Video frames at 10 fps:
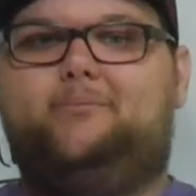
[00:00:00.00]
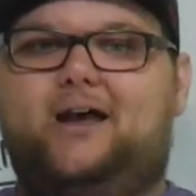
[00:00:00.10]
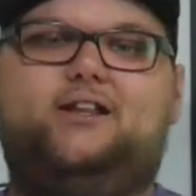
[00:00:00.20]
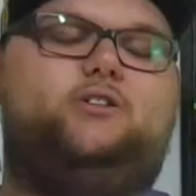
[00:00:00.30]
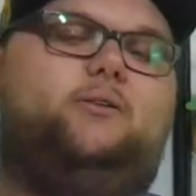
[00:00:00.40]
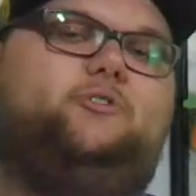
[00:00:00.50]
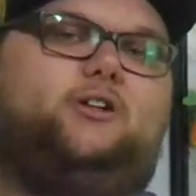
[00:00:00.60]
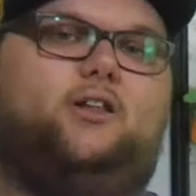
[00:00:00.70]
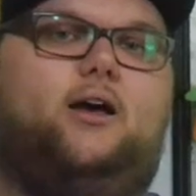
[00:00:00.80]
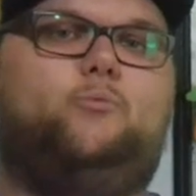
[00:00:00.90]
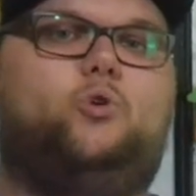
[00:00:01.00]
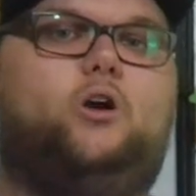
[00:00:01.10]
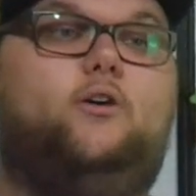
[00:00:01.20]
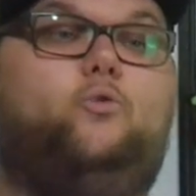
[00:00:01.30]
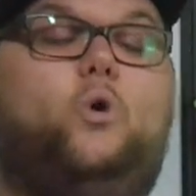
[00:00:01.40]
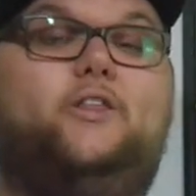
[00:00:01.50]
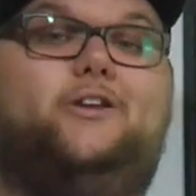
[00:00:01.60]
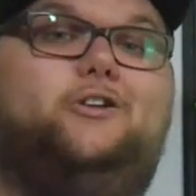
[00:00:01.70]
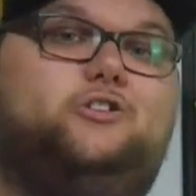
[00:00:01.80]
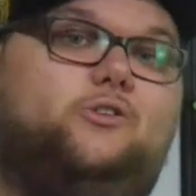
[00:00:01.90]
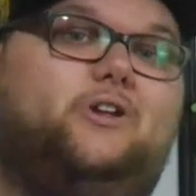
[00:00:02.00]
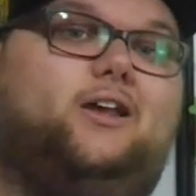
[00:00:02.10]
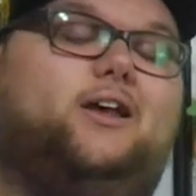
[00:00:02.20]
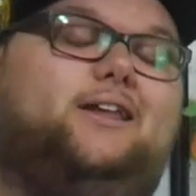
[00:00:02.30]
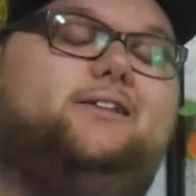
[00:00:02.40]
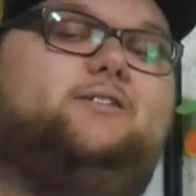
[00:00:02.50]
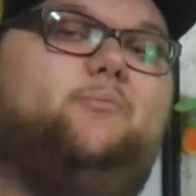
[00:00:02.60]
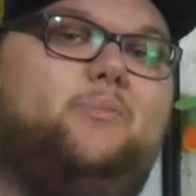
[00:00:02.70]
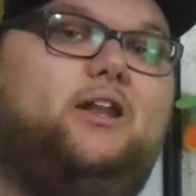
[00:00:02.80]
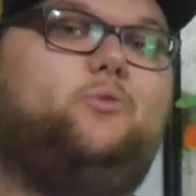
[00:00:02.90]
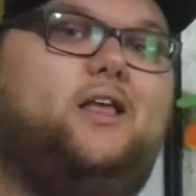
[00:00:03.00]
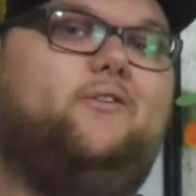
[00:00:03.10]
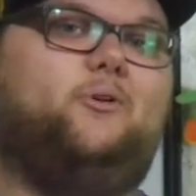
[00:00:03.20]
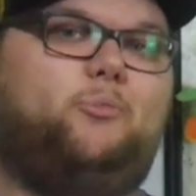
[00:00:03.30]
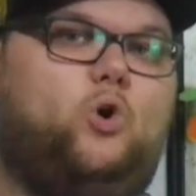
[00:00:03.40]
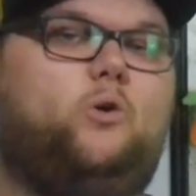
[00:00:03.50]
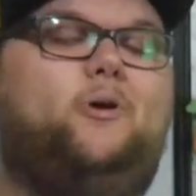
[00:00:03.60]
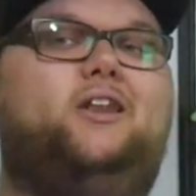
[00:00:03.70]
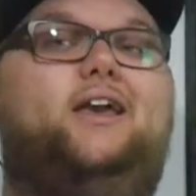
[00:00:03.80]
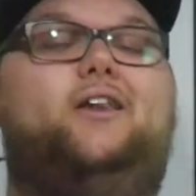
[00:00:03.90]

the matchups and a lot more of what they're doing against meta-relevant Pokemon,